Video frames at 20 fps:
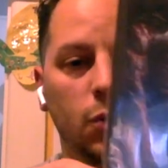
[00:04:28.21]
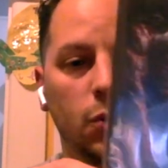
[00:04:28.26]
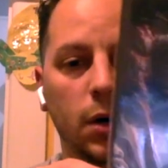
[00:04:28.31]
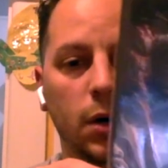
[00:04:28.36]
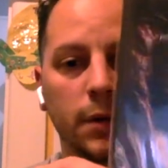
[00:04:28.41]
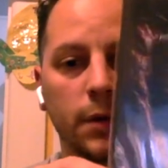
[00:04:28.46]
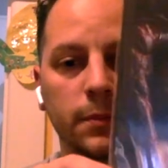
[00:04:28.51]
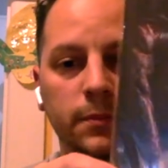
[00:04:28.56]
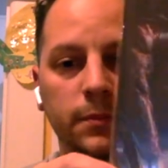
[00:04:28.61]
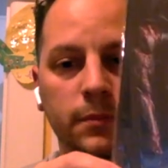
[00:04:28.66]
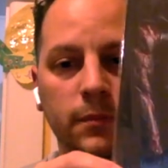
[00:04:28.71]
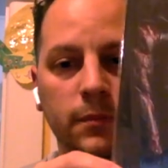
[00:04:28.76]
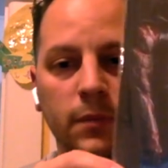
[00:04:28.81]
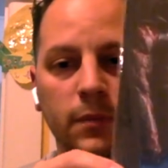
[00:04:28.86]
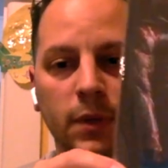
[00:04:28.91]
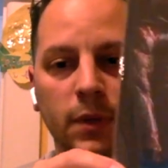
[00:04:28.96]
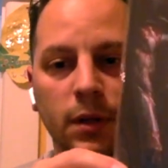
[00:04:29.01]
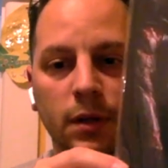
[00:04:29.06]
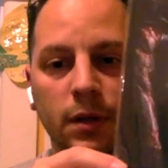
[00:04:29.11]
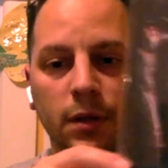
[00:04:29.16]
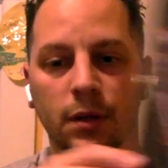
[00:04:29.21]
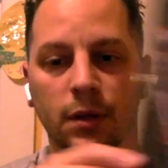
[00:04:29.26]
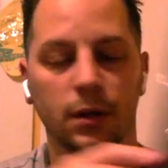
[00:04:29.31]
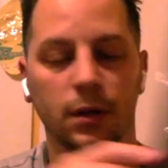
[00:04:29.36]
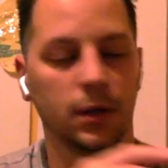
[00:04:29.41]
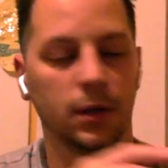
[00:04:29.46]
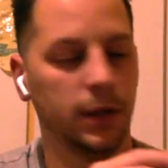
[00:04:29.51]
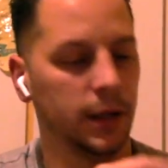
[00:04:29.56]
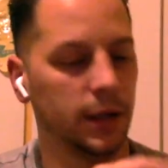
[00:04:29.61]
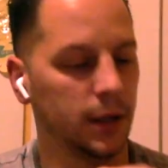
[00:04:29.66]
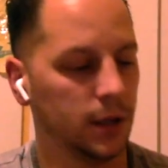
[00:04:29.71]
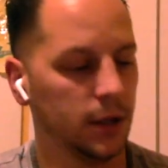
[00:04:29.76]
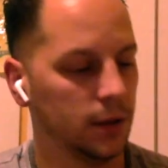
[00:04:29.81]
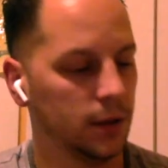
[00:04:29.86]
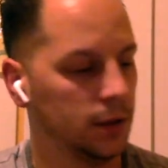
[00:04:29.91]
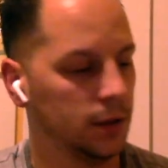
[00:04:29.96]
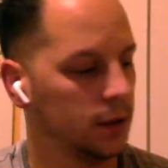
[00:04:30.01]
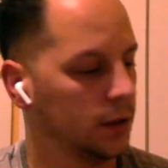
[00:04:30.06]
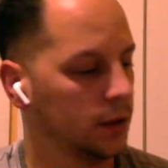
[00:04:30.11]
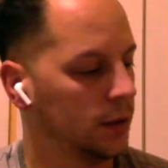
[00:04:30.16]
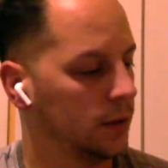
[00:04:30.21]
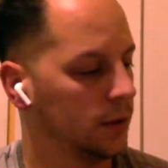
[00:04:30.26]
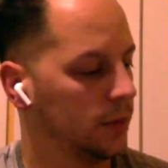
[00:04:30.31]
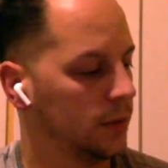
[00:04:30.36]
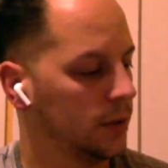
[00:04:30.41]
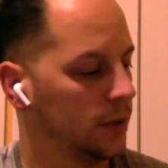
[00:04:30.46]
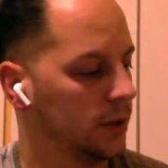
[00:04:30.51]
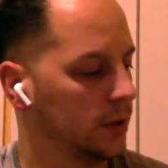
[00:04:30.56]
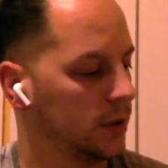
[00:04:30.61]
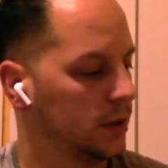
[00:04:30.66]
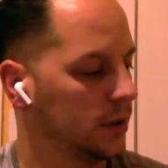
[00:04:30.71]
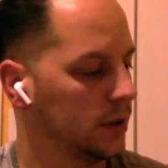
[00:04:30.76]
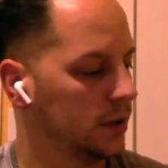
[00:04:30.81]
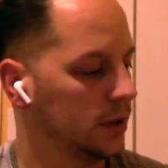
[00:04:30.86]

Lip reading: 1. And I